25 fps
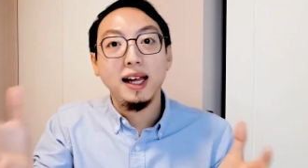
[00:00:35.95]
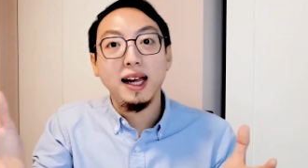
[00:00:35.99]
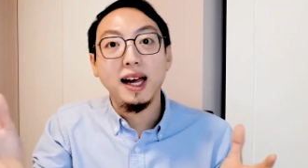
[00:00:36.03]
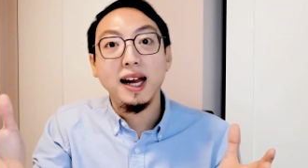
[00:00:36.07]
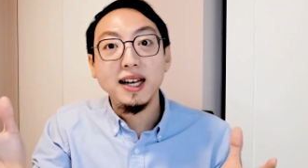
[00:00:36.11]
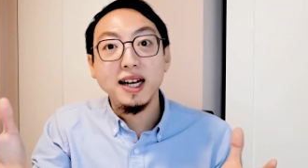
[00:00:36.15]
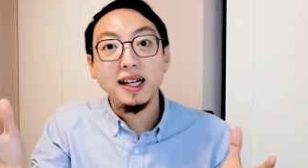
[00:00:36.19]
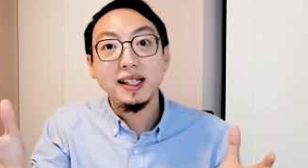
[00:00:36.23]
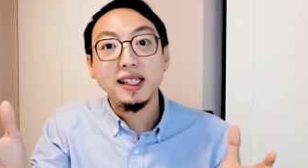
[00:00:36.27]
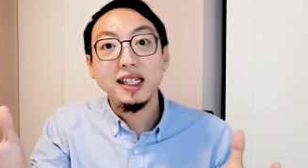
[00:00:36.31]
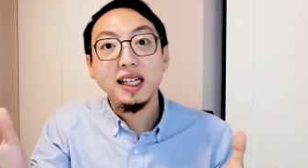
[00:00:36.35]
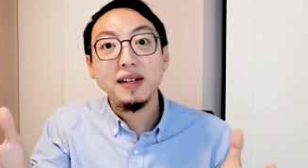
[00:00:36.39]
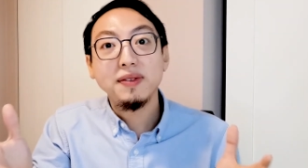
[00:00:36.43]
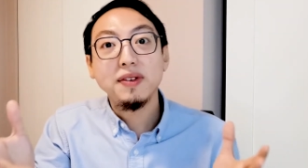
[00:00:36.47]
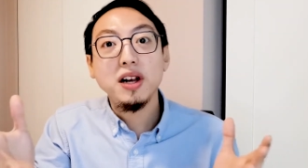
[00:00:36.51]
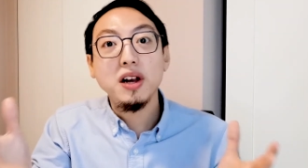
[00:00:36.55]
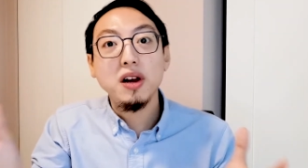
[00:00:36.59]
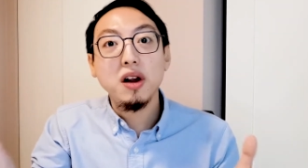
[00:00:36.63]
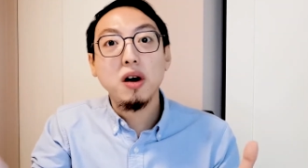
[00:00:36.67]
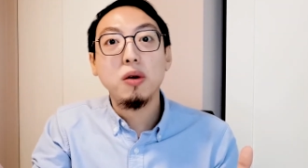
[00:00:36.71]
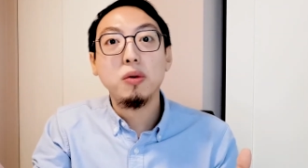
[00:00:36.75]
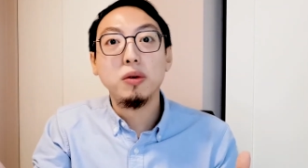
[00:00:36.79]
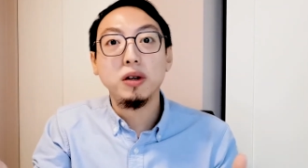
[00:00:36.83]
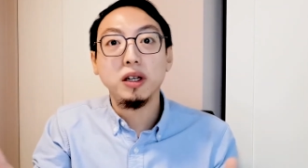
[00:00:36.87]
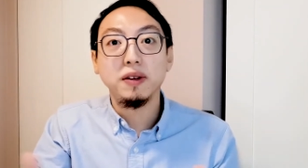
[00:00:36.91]
and I didn't even
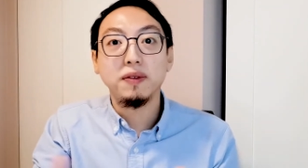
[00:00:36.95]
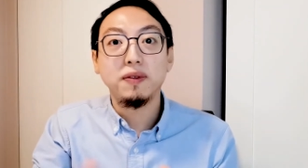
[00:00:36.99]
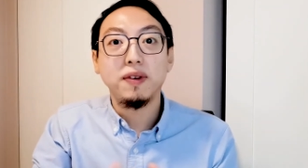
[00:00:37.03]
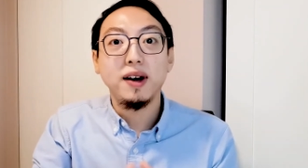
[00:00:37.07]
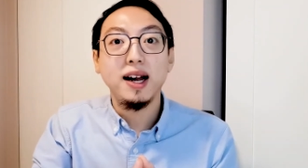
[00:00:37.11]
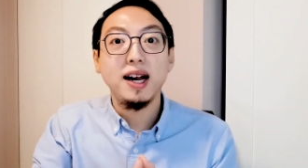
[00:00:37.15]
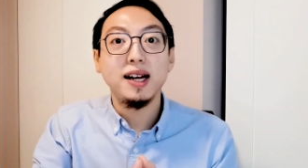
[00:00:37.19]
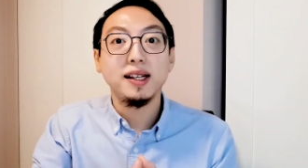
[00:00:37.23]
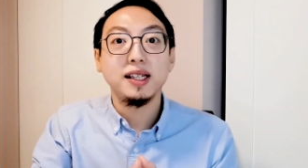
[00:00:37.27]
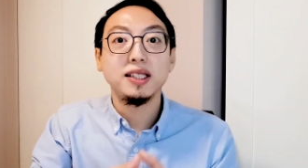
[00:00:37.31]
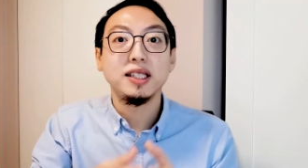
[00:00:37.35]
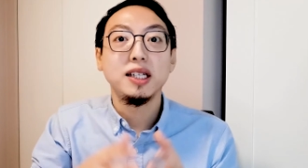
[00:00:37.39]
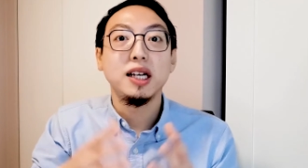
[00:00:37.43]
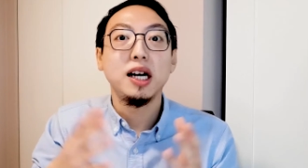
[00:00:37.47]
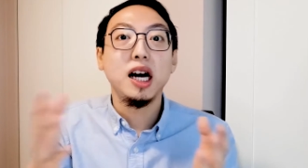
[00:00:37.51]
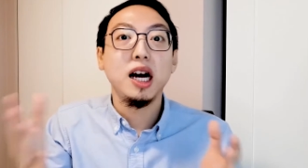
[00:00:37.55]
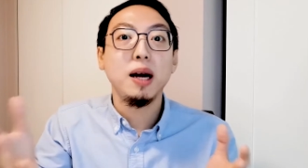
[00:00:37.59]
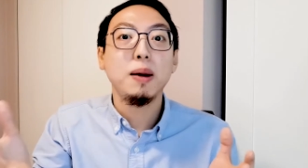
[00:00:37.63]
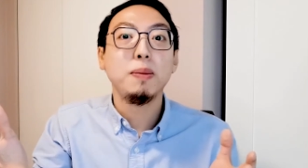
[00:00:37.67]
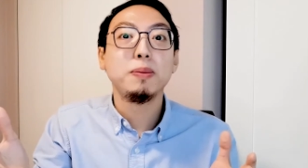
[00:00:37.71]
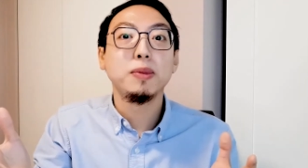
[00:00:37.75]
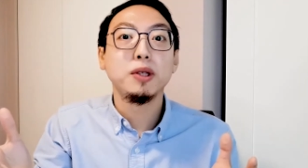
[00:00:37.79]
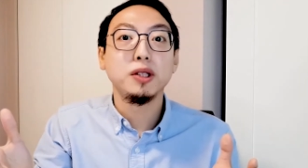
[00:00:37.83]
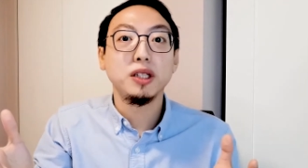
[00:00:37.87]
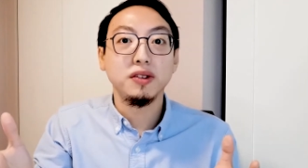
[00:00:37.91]
know if I had the
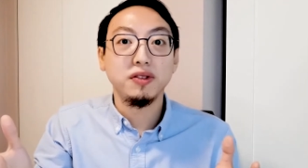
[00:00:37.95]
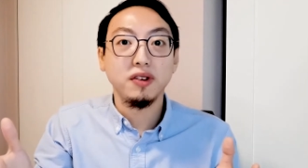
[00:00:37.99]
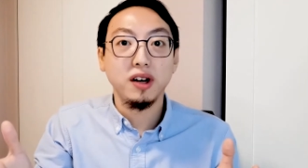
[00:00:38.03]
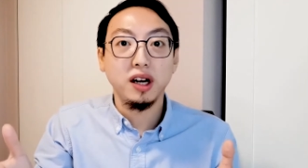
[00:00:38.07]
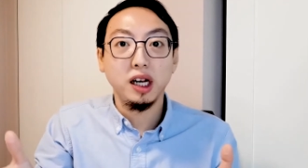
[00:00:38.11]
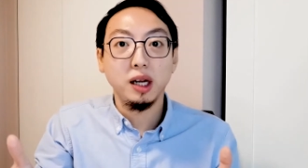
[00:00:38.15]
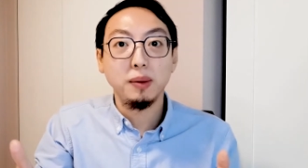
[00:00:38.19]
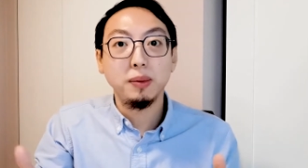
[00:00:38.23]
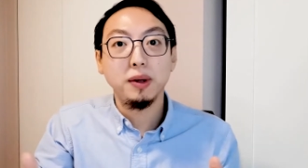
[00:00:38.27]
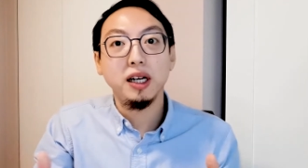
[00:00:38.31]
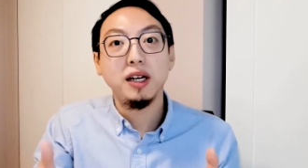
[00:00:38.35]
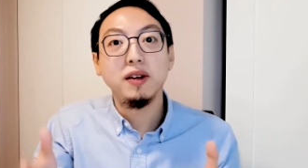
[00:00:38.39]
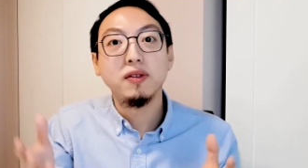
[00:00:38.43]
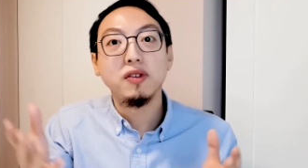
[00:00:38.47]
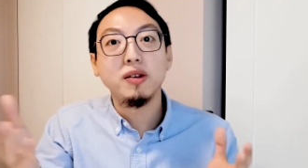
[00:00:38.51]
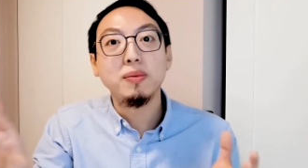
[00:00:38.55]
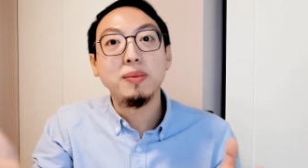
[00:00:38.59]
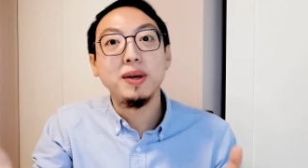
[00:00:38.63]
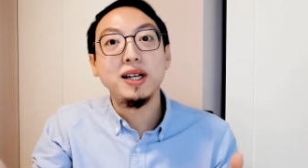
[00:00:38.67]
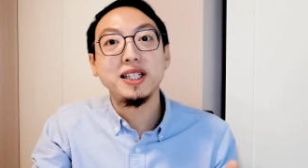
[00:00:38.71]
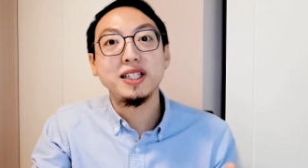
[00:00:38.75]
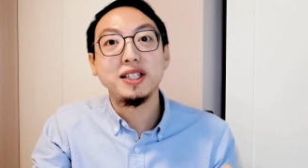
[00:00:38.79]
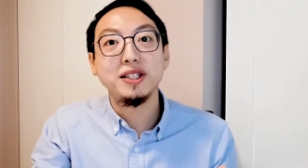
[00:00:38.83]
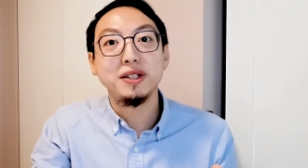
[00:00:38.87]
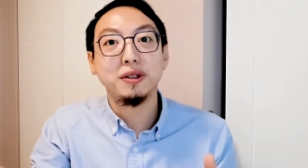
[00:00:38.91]
time to develop
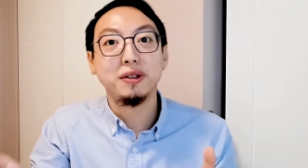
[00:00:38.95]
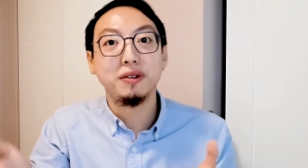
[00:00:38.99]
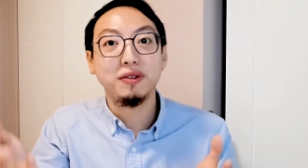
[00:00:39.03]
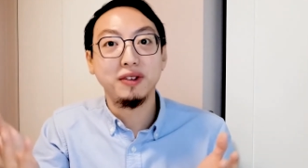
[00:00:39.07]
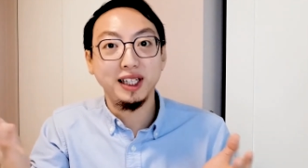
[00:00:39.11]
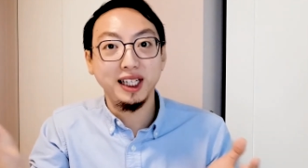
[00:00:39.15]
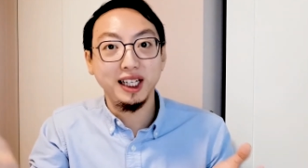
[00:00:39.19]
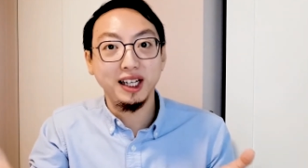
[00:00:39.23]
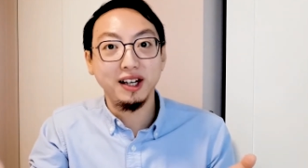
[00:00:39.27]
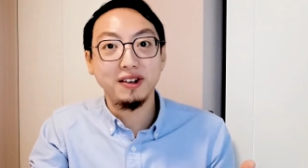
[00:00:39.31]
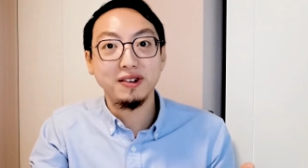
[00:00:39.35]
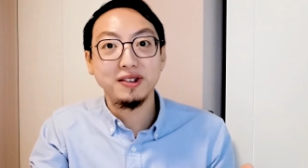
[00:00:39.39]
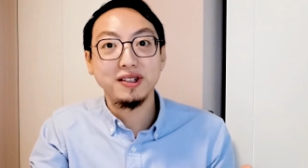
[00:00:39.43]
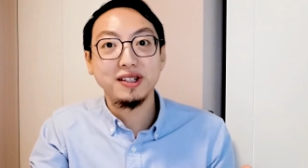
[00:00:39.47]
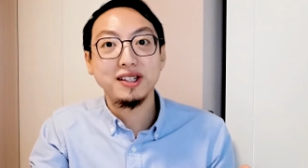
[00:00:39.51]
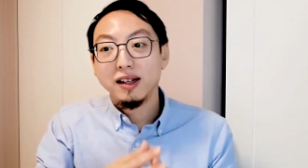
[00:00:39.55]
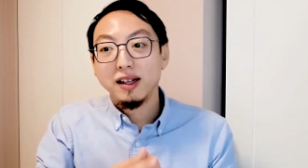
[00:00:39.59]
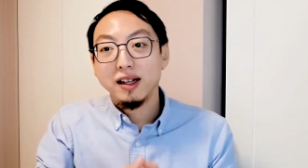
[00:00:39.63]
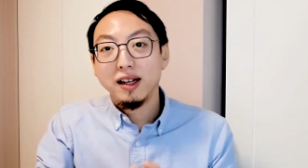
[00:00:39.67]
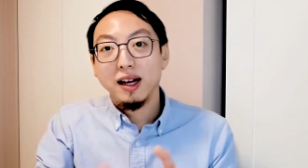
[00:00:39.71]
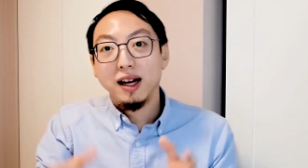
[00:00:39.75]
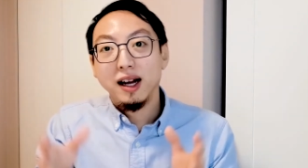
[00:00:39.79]
informational videos.